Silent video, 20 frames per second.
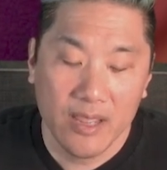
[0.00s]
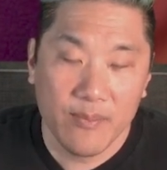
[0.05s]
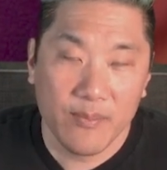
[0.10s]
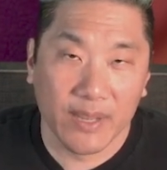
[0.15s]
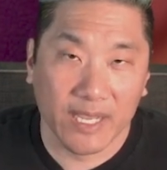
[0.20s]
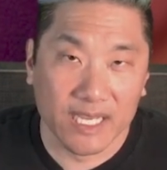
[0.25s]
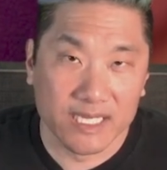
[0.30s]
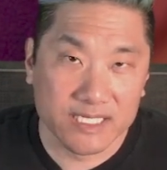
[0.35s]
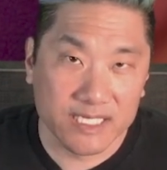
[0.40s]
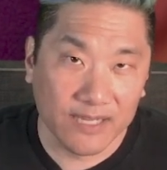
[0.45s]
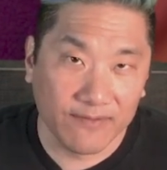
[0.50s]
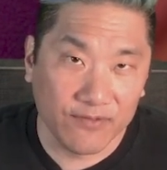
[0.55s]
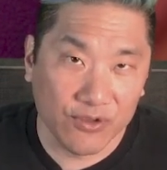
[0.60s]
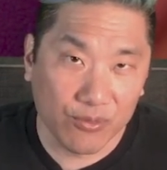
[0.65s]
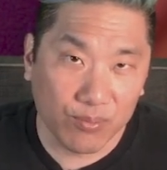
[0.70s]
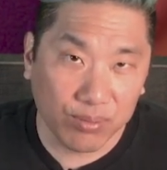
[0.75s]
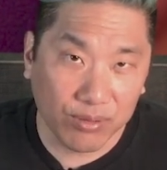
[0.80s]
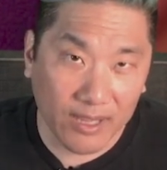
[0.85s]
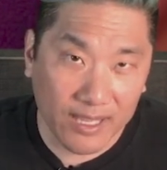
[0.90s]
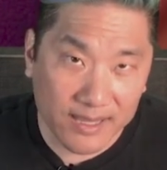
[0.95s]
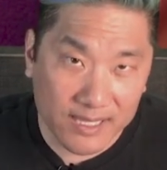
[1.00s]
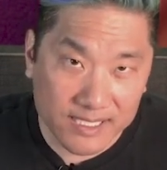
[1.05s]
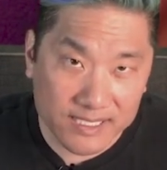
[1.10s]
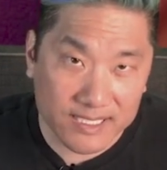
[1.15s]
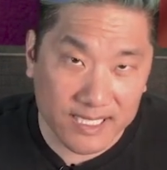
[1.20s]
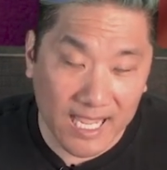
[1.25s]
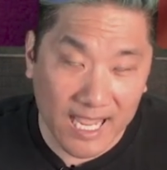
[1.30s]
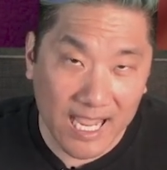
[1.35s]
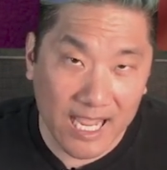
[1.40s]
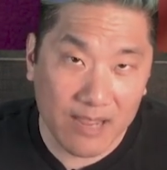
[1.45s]
Because if you play this
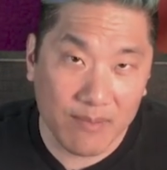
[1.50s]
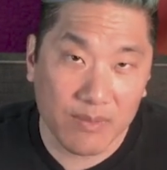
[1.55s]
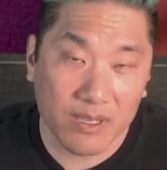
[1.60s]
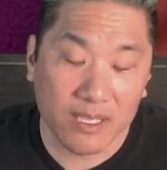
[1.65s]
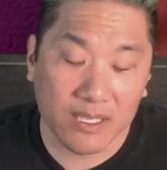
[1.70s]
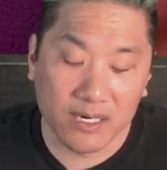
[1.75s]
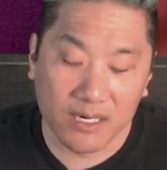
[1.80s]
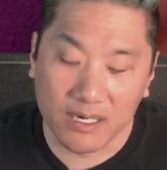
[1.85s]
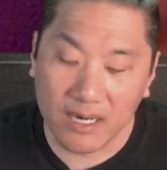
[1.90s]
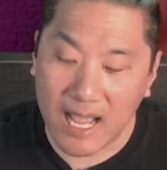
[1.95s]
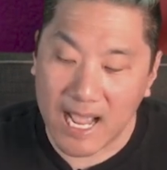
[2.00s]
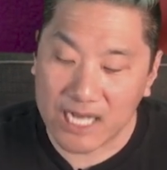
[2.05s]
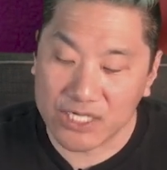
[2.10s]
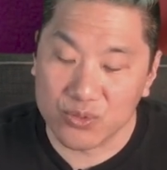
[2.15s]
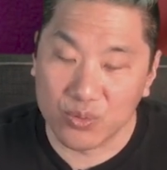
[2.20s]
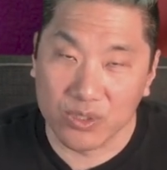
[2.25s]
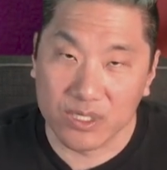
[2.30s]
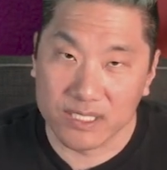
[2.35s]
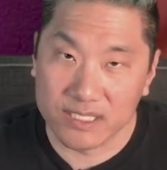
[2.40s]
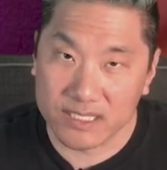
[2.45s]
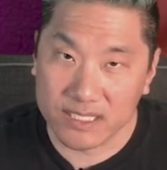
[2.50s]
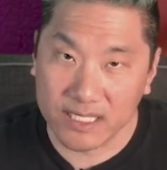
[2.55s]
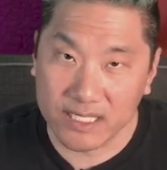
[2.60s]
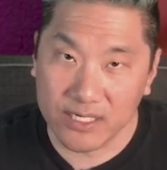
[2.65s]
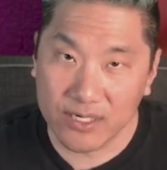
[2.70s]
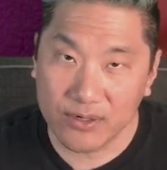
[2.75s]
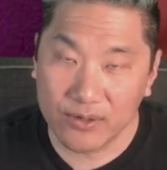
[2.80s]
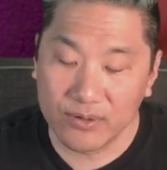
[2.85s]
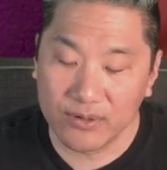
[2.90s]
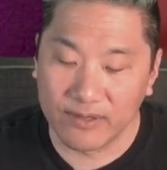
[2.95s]
game in an actual
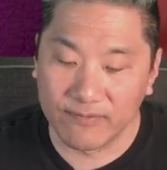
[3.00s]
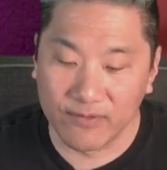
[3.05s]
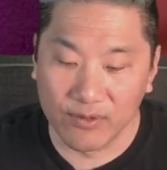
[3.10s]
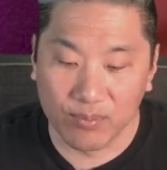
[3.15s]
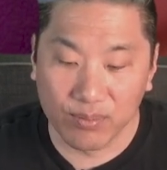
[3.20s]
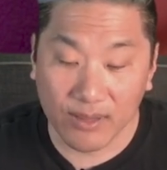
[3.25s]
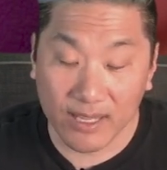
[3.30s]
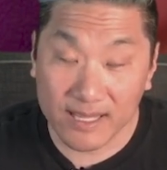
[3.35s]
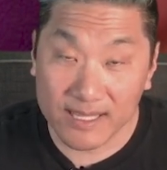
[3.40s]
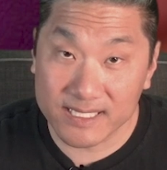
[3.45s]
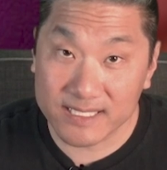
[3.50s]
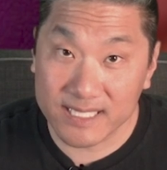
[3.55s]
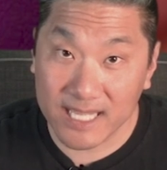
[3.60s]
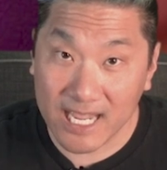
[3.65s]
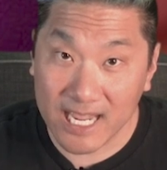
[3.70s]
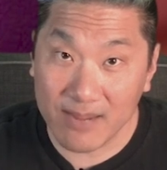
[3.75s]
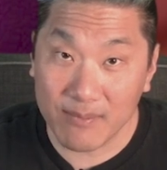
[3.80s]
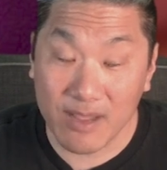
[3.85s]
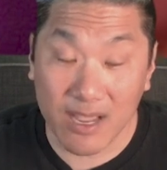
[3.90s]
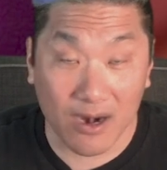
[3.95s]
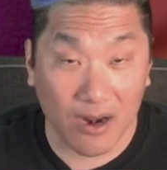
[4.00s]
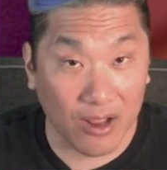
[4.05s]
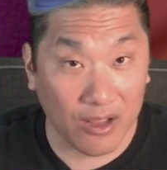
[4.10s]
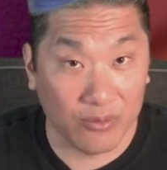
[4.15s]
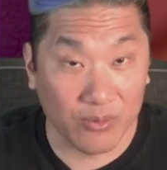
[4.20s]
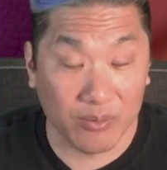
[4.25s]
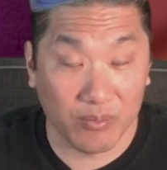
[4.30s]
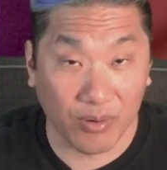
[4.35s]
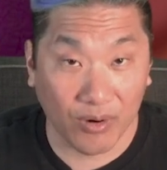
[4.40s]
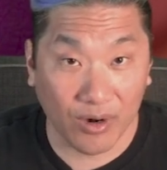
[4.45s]
casino, if you play this game at
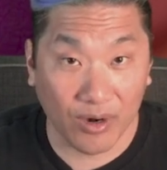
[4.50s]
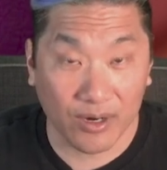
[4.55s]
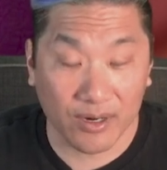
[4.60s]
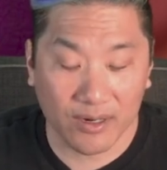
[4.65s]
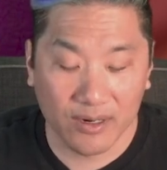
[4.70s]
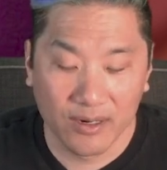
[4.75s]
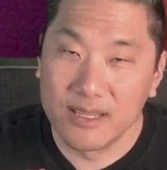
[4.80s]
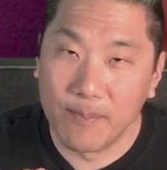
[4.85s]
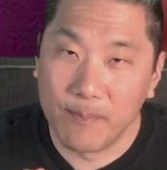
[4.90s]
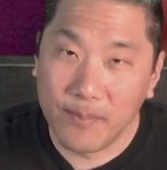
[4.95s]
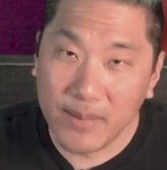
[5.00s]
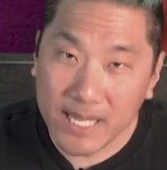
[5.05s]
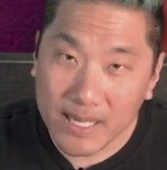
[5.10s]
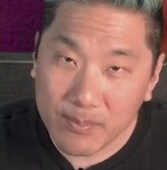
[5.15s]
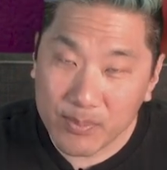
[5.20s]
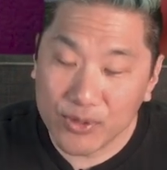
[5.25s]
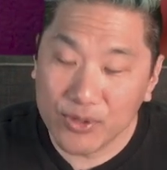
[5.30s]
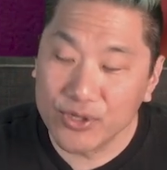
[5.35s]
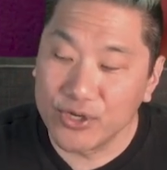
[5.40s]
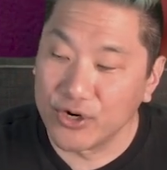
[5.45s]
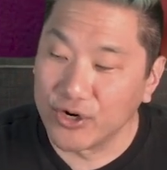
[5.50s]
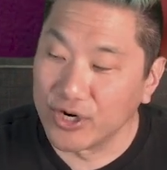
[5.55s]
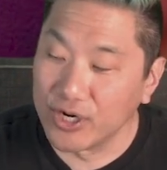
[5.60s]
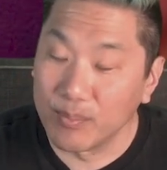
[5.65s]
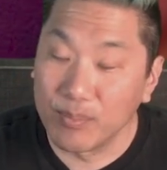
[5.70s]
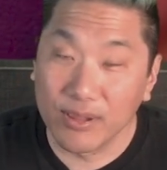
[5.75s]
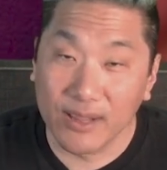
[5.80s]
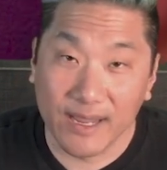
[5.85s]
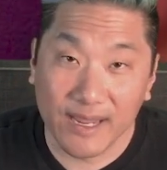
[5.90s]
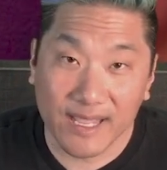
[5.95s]
Hollywood Park, the people you're going to
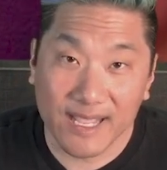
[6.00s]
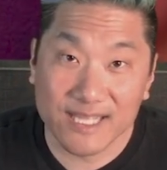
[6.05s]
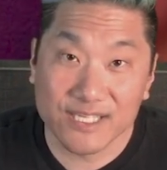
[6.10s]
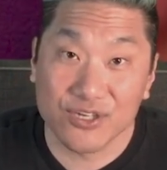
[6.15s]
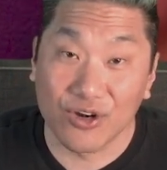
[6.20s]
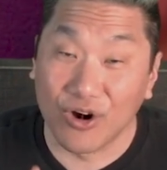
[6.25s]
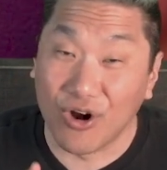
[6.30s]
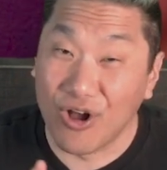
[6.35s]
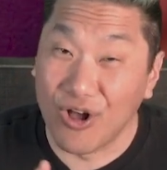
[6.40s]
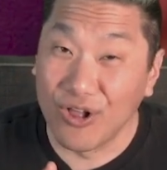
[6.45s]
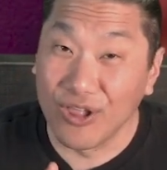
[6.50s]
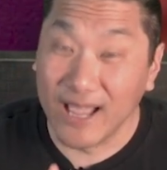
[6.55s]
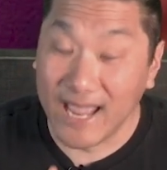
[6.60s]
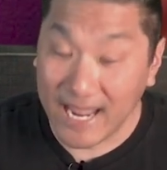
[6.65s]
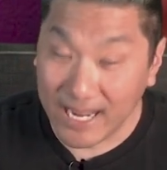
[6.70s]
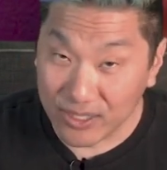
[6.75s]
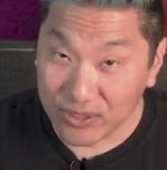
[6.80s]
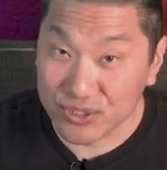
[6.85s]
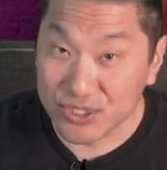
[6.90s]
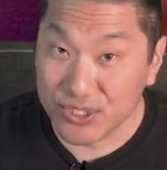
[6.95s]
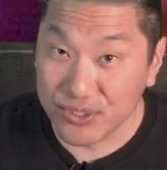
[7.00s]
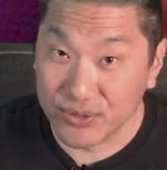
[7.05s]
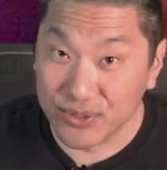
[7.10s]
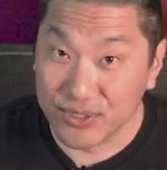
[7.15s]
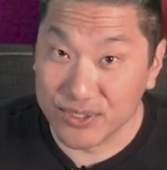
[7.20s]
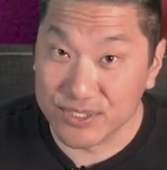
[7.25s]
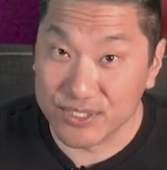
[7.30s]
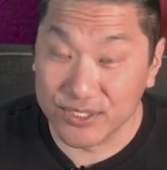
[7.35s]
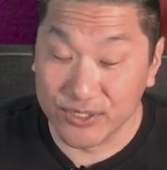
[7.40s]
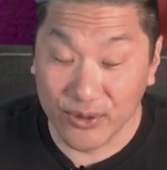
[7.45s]
play against are all angle shooters.